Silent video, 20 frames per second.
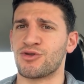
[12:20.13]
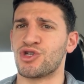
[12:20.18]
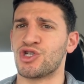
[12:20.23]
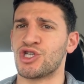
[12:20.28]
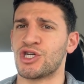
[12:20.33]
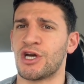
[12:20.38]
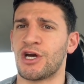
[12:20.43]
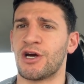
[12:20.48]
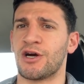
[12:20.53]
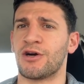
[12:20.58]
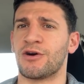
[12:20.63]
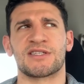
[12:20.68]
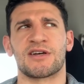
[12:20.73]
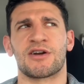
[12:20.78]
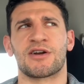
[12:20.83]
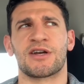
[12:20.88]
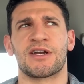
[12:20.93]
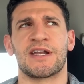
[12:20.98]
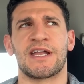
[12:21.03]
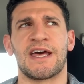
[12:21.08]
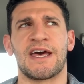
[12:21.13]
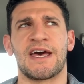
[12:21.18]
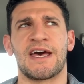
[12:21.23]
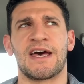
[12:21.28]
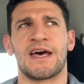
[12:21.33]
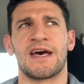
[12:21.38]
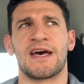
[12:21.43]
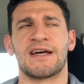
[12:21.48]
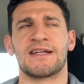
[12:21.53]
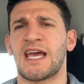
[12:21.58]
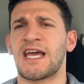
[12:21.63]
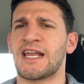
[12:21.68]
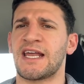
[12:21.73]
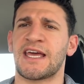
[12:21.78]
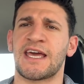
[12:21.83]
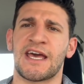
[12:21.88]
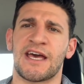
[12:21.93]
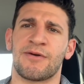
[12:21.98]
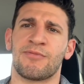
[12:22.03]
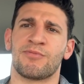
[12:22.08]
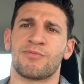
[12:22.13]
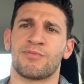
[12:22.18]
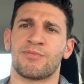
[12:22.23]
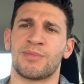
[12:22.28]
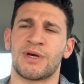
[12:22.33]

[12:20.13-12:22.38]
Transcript: Joe. Started at 8 a.m.